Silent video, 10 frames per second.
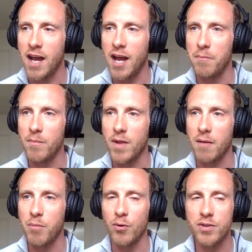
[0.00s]
But
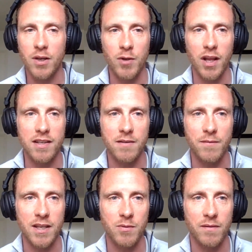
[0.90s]
also we like to
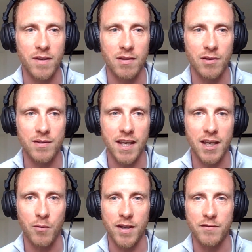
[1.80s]
finish with a few little
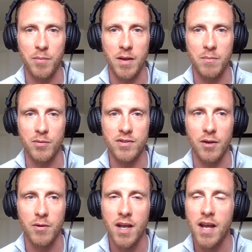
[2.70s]
takeaways for people. So